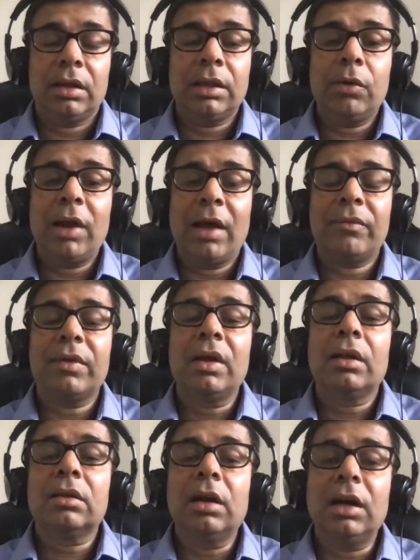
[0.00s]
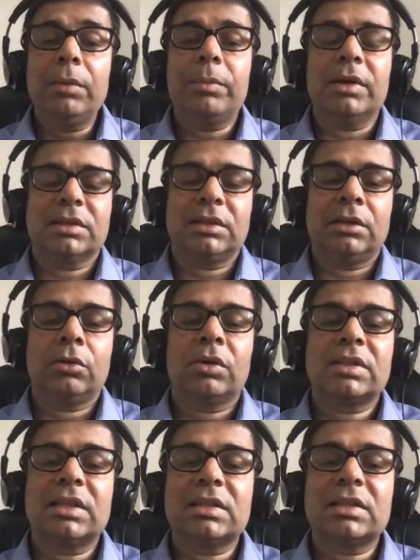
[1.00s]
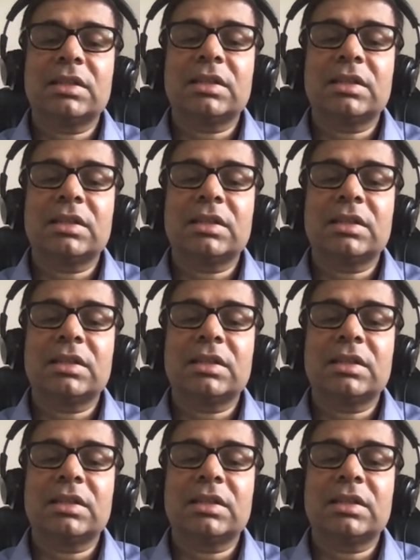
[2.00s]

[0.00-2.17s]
they would have 30% or 60%